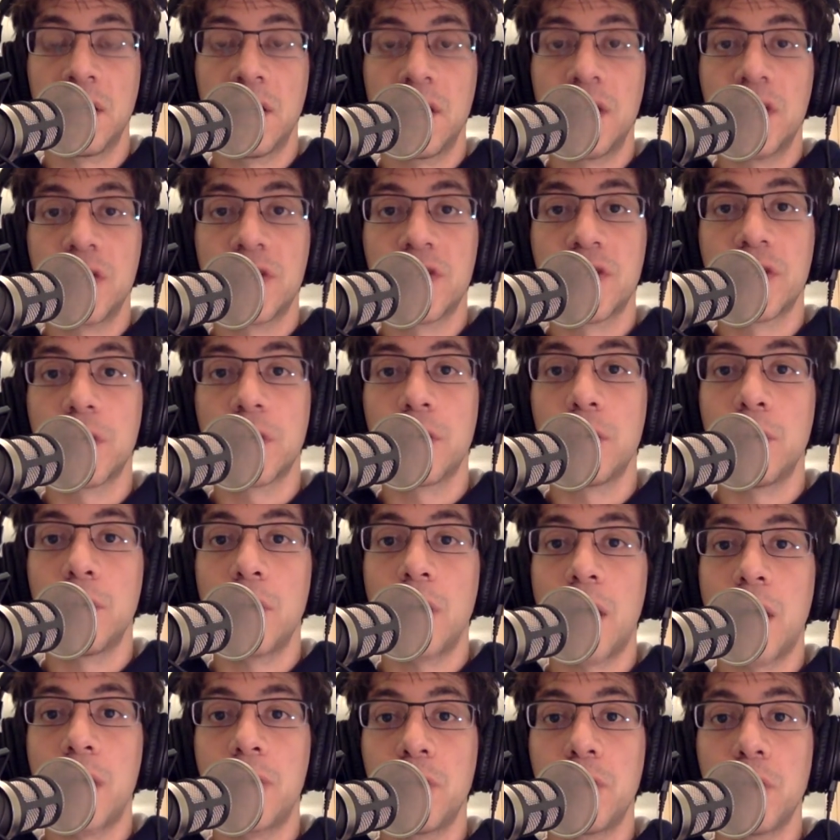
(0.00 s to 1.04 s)
So
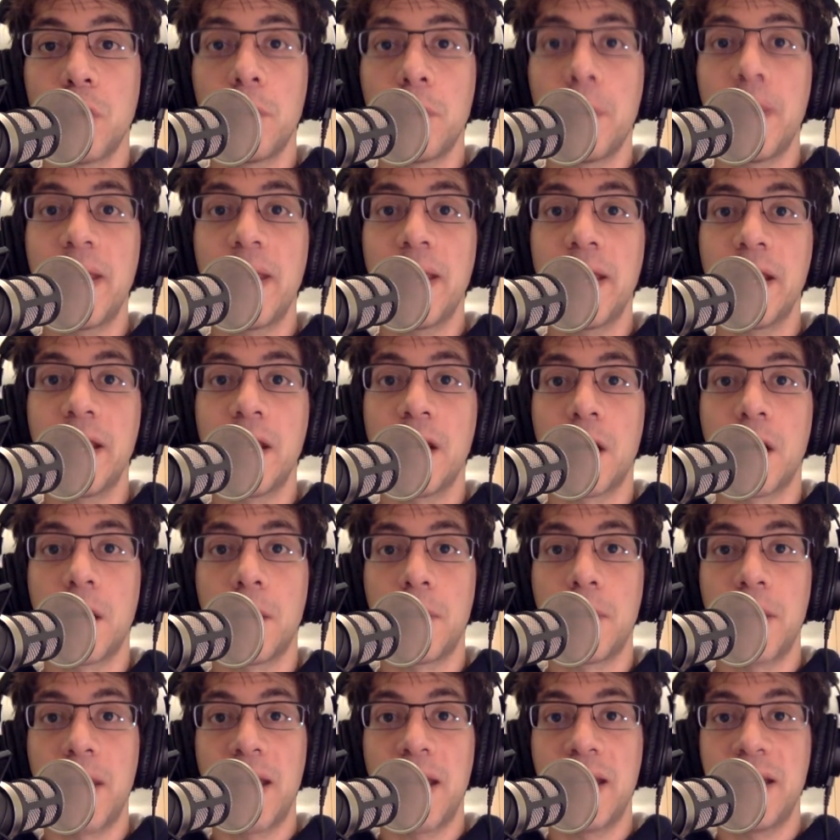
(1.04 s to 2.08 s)
I'm not picking
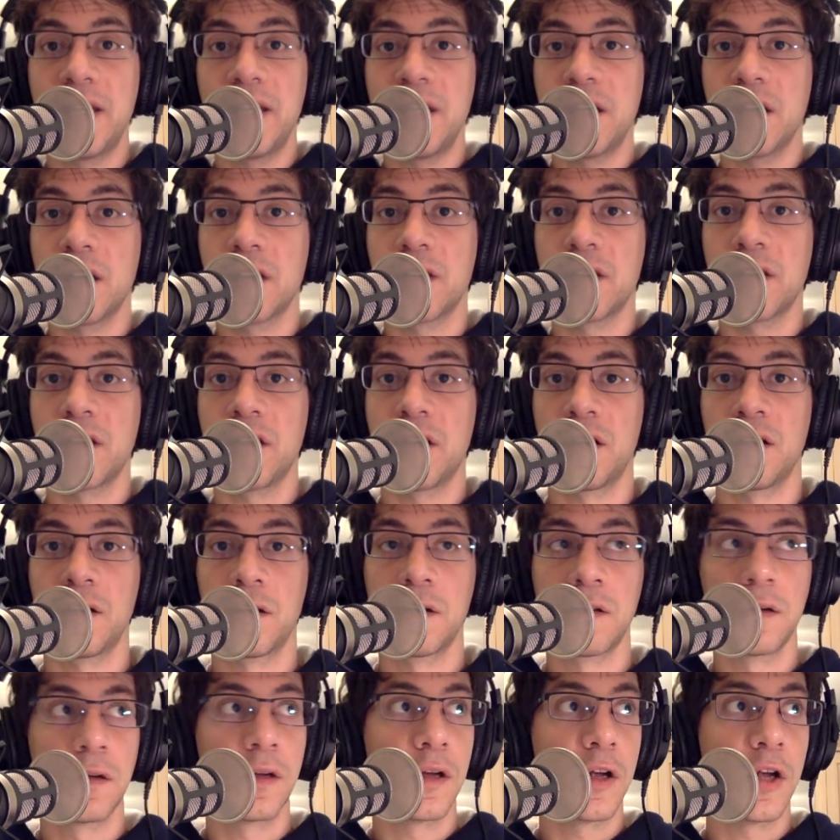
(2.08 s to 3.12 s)
up any other
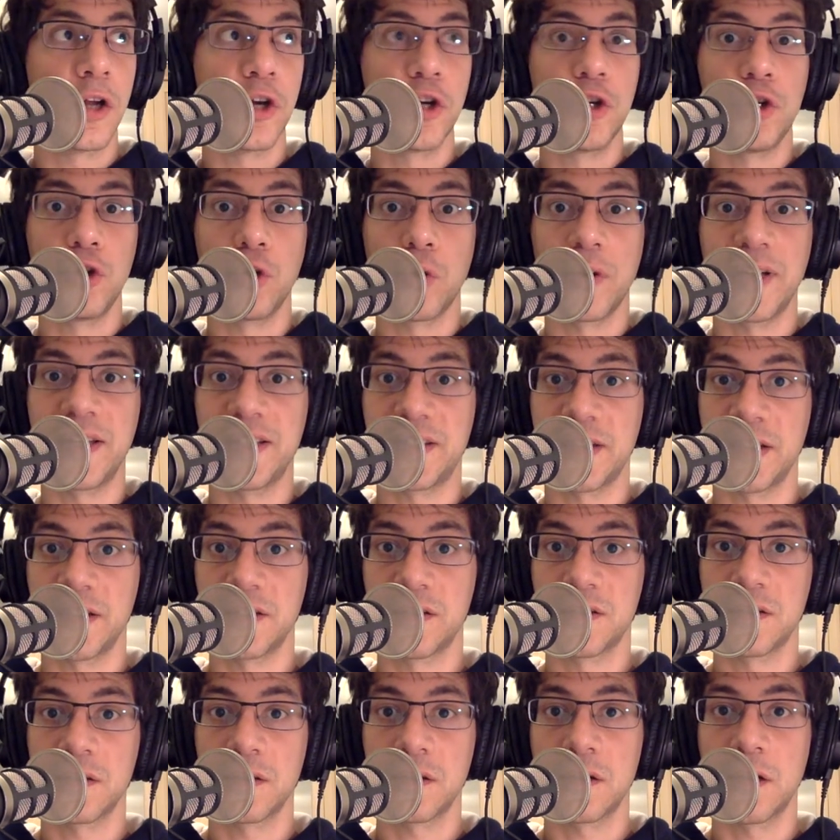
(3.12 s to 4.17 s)

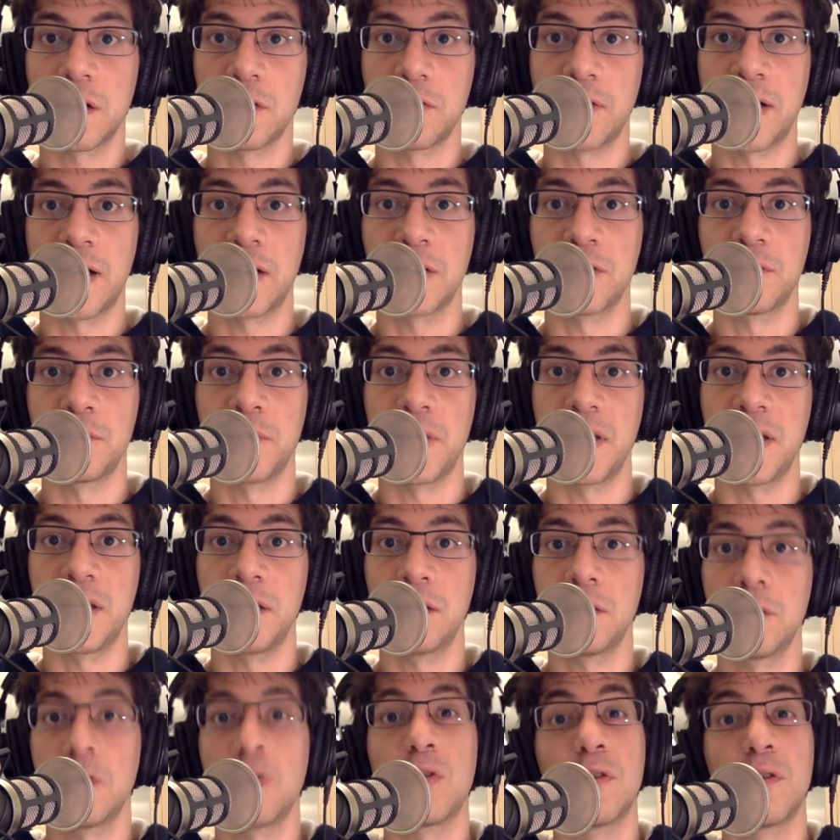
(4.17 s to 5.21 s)
noises around me,
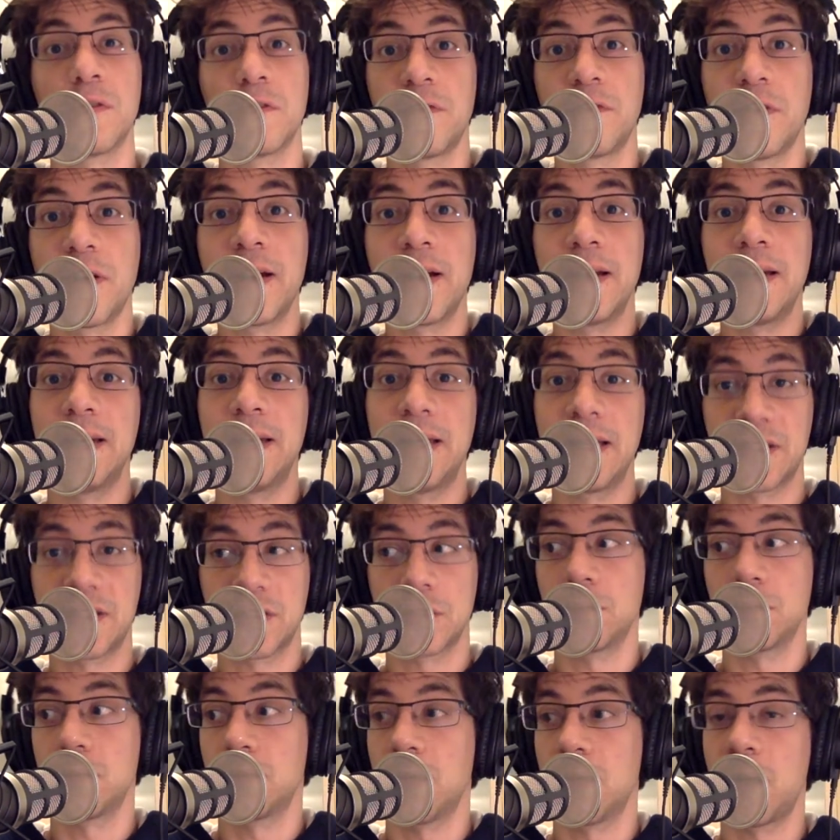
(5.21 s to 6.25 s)
or very
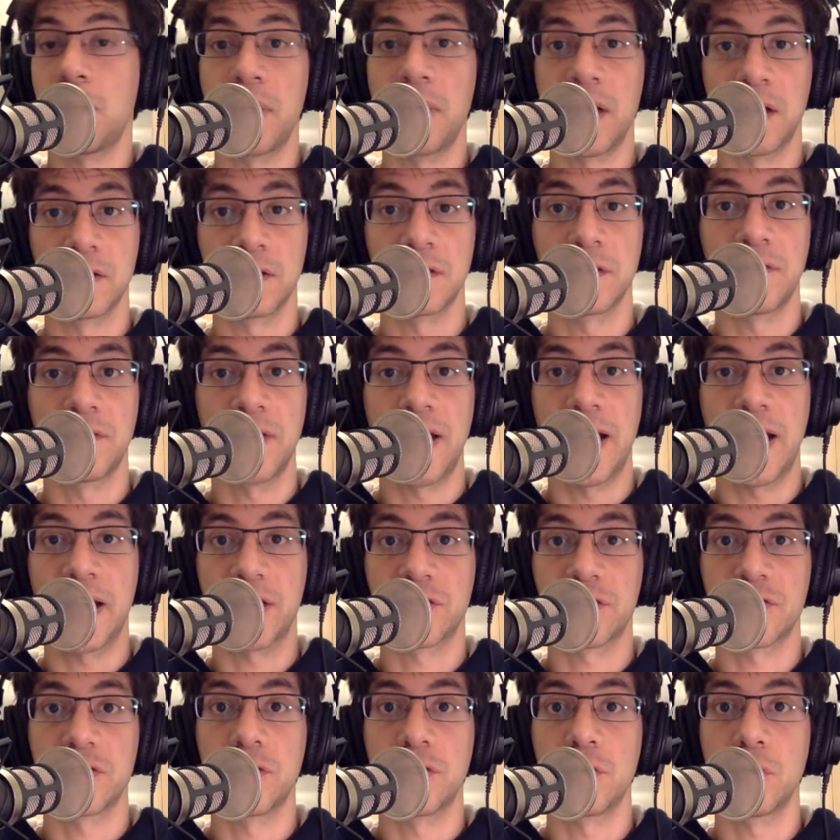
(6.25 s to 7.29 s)
little amount of
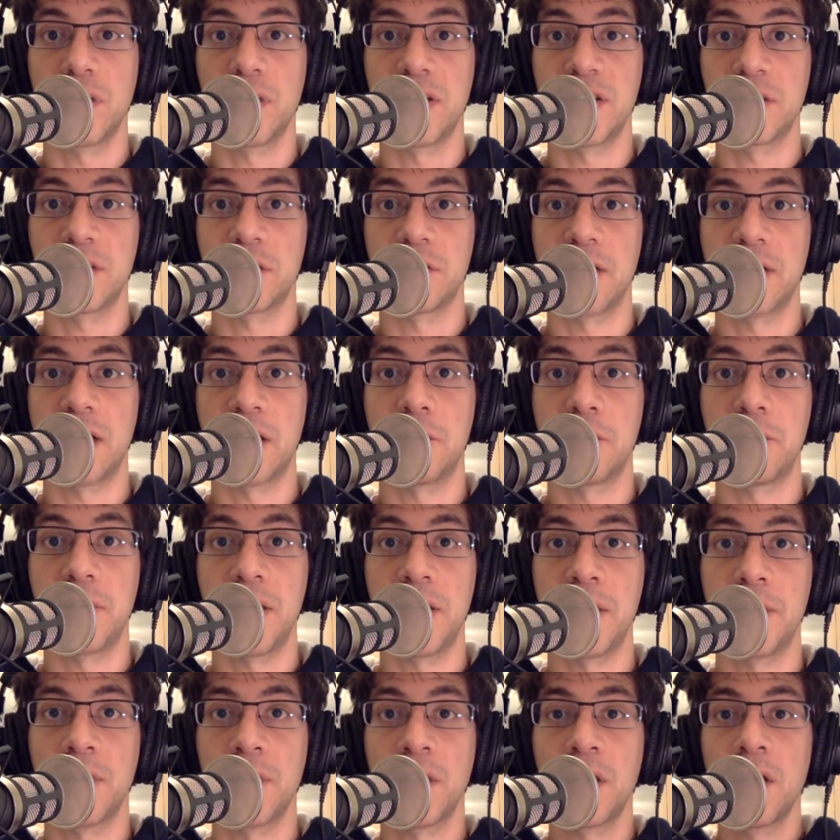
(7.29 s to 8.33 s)
extra noise around
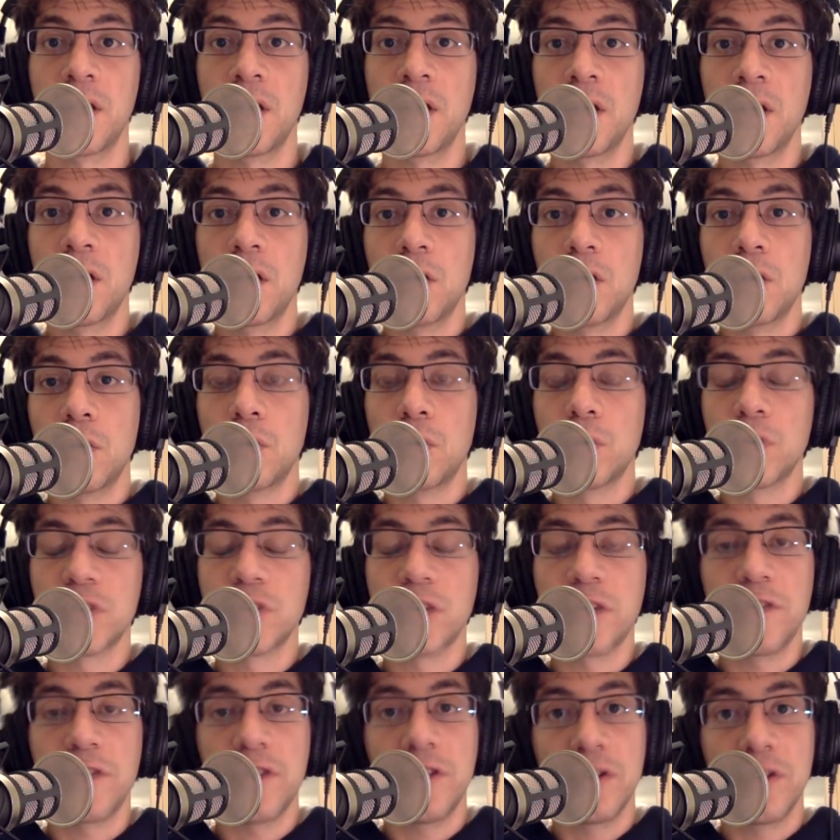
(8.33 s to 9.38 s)
me.
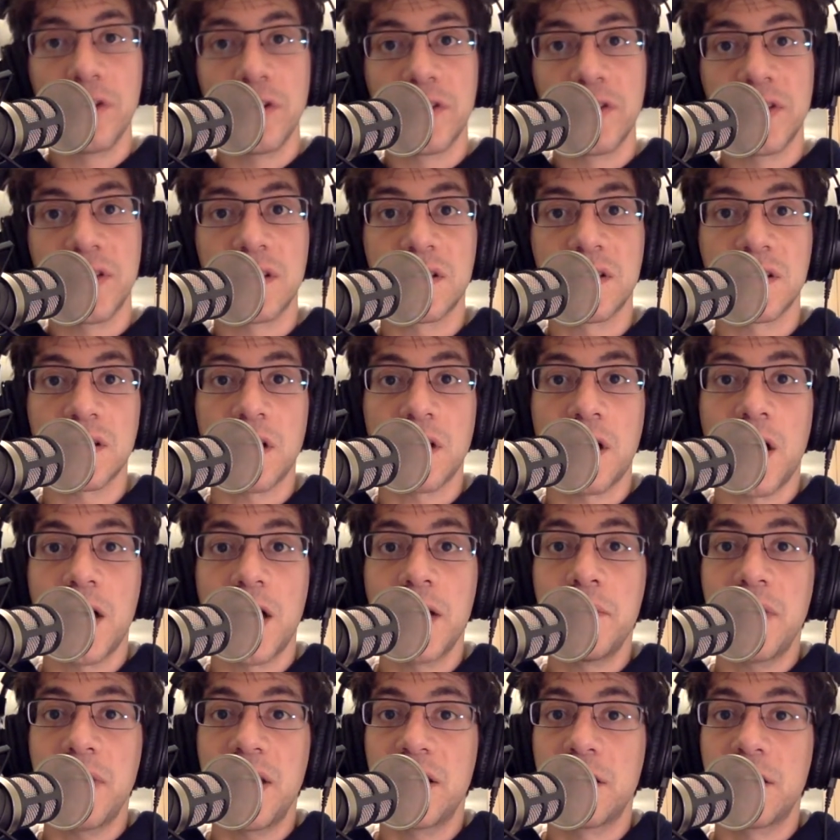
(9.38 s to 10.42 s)
Also, if you notice,
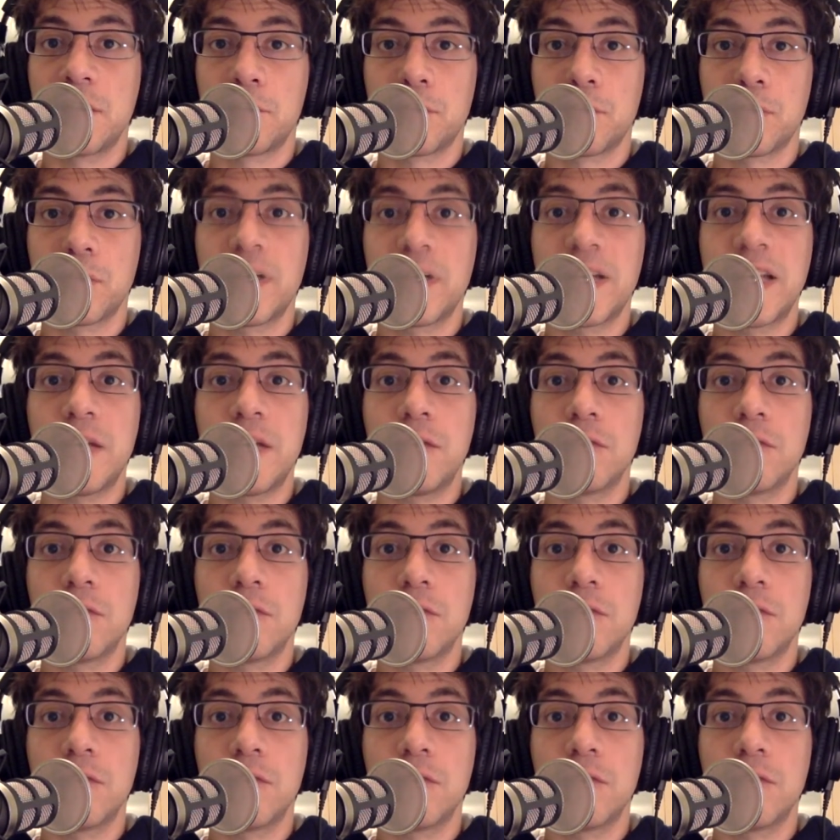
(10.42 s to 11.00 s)
I'm in a pretty